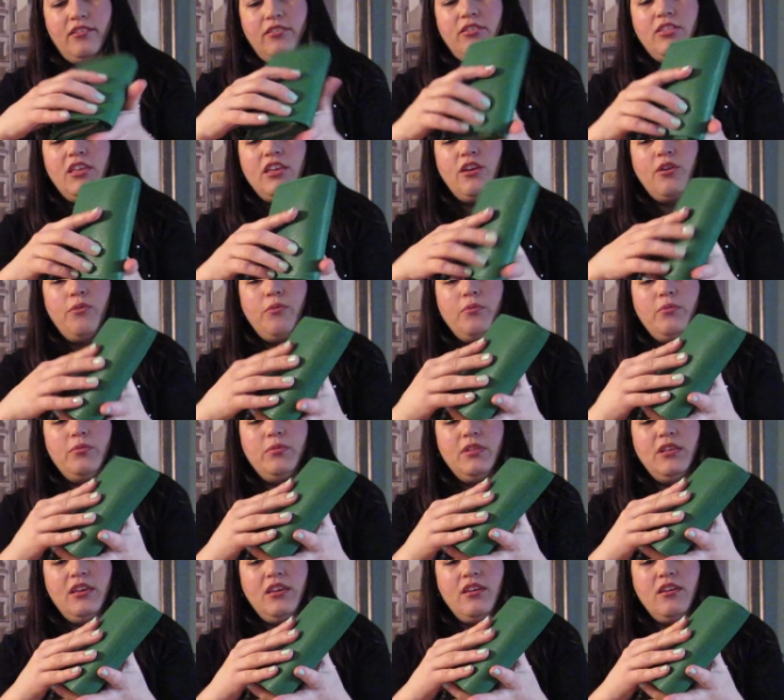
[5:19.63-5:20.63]
The
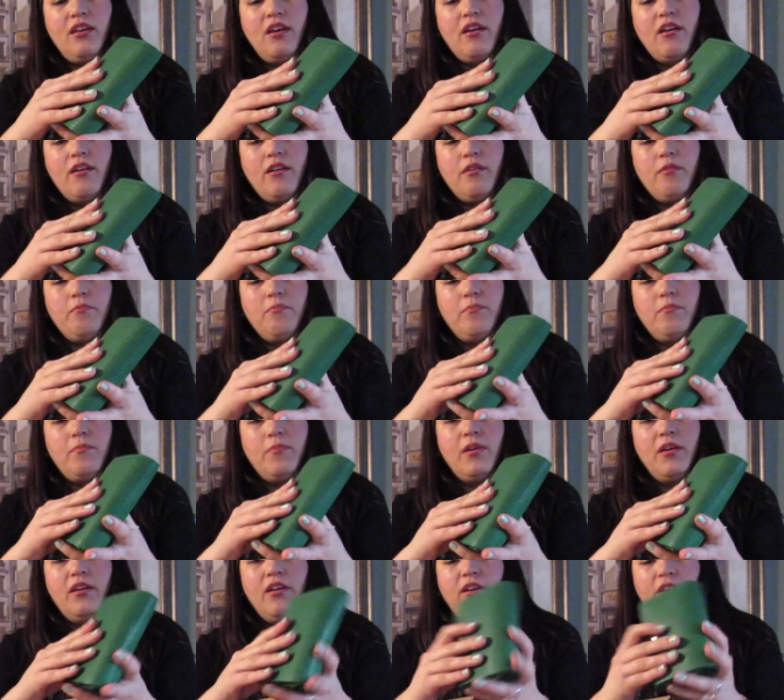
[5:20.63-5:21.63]
only, um,
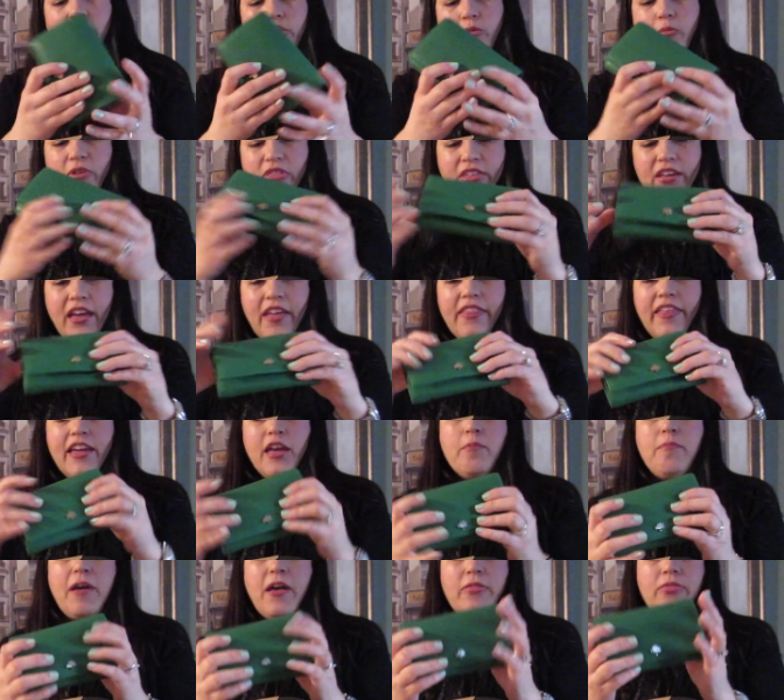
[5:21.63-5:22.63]
the one thing I like
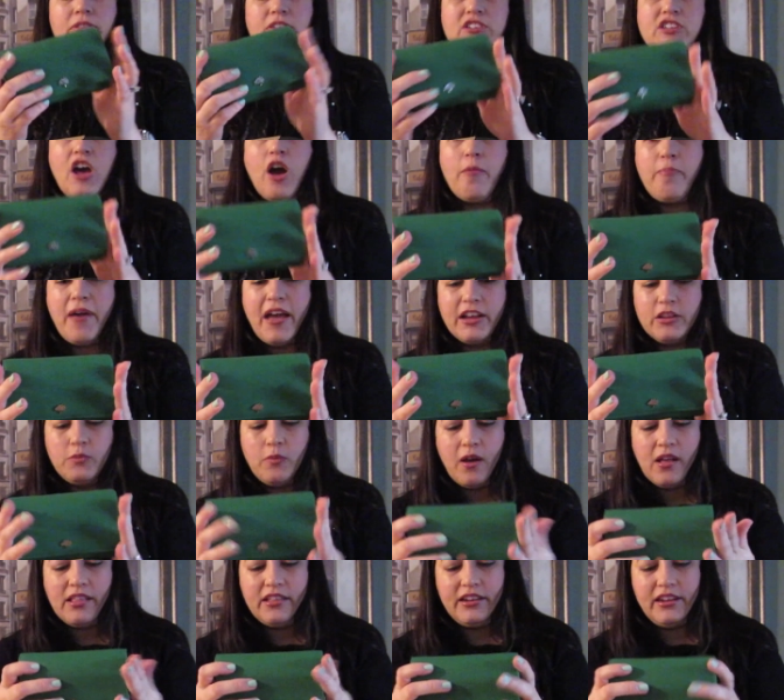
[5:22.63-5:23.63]
about this compact
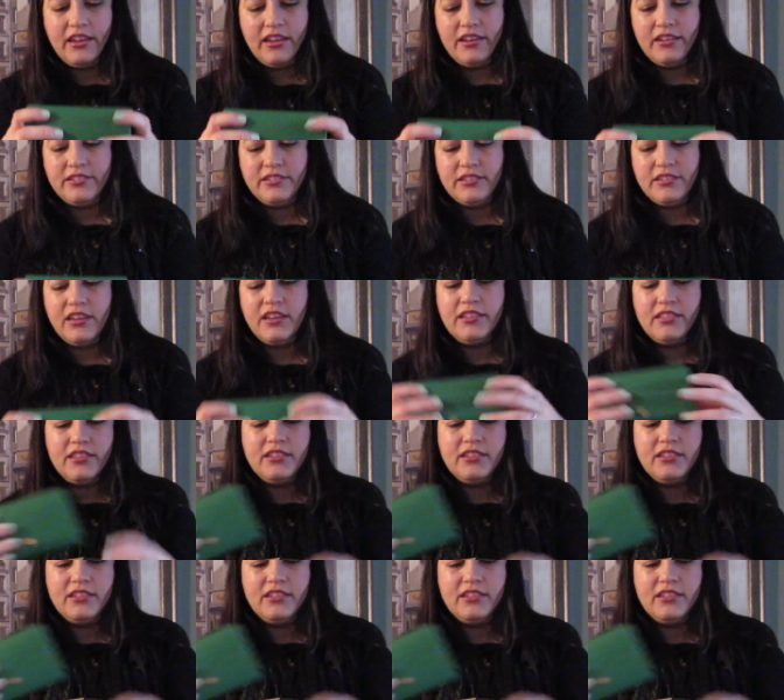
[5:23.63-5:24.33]
wallet is it,